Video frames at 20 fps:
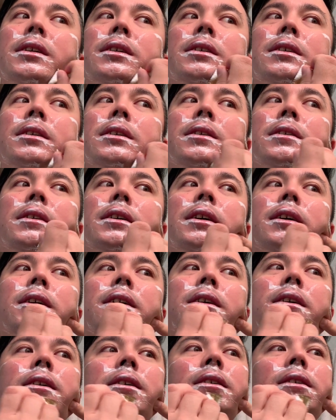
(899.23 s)
Oh
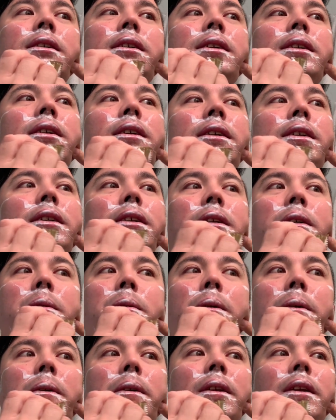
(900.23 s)
well, to
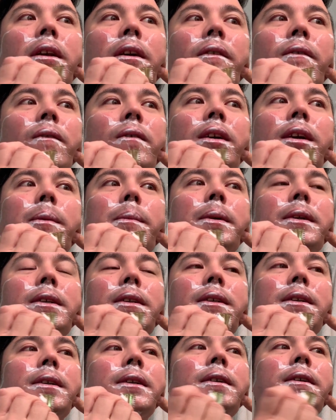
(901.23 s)
quote that famous